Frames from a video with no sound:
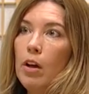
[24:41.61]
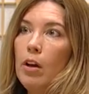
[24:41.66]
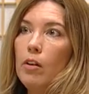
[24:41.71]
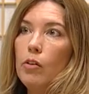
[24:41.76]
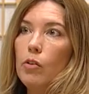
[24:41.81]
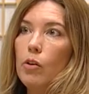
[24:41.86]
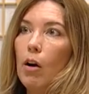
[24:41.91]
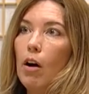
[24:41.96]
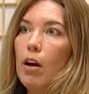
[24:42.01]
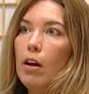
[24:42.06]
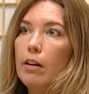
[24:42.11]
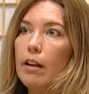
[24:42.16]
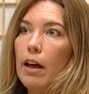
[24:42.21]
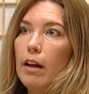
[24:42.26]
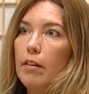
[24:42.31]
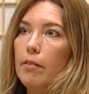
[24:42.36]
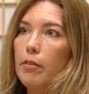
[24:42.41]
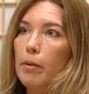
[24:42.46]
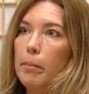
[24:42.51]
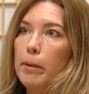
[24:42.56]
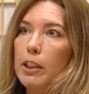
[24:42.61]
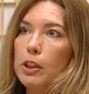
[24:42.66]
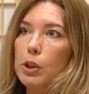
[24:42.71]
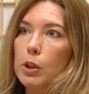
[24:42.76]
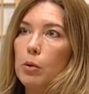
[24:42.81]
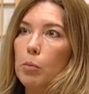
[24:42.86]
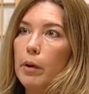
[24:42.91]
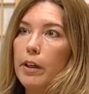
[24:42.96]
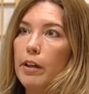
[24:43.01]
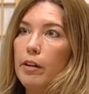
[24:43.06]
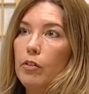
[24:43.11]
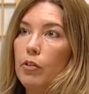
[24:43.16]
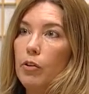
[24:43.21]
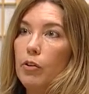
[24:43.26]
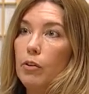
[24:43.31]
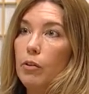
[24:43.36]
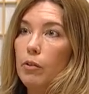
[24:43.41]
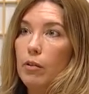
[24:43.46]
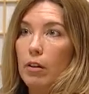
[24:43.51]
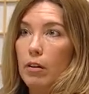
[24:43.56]
So all that information went
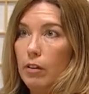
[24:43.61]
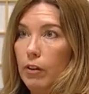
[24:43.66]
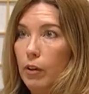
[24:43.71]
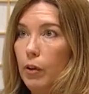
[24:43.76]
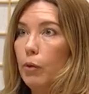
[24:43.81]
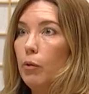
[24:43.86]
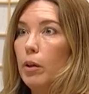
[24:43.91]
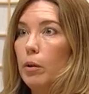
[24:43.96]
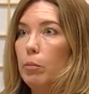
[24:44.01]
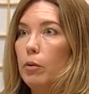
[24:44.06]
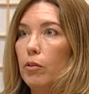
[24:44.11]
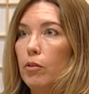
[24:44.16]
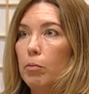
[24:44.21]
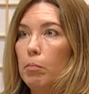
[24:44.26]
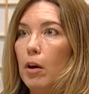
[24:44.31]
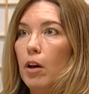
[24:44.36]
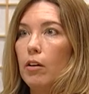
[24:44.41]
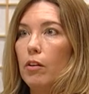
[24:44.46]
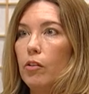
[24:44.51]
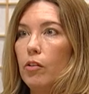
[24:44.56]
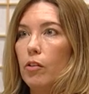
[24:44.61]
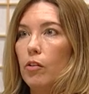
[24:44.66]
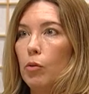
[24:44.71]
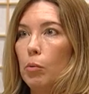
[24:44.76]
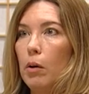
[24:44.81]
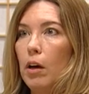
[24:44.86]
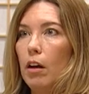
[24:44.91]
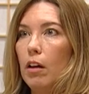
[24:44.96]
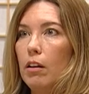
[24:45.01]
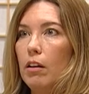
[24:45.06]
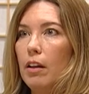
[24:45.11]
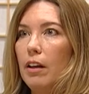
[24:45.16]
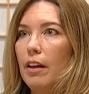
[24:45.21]
into new and improve models as well.